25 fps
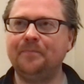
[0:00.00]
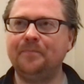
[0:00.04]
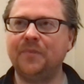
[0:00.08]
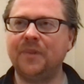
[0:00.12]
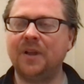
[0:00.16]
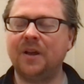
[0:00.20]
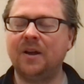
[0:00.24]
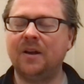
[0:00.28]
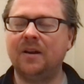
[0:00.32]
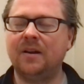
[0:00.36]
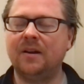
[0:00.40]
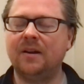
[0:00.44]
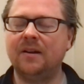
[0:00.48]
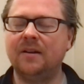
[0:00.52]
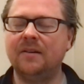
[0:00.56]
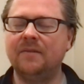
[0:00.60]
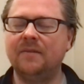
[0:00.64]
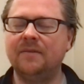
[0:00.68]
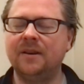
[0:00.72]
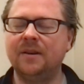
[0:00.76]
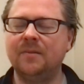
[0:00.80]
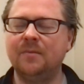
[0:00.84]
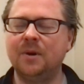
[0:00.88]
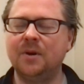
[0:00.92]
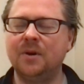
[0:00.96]
oh, I
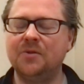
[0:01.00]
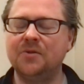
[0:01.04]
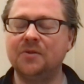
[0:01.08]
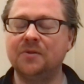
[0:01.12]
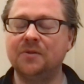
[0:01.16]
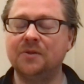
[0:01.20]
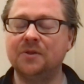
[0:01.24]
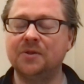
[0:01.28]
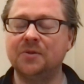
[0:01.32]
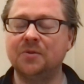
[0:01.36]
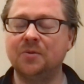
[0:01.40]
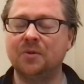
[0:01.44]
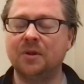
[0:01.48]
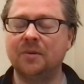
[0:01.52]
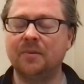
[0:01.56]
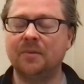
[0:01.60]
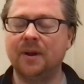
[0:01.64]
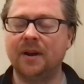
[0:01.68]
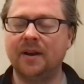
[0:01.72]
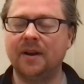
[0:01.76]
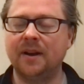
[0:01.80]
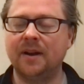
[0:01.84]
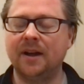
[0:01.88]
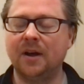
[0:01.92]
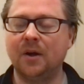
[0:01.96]
feel emotional just talking
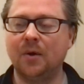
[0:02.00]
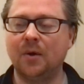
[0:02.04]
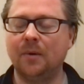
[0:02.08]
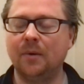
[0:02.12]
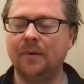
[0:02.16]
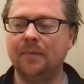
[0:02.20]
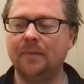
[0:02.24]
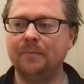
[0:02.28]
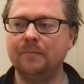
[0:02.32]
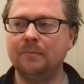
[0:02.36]
about now.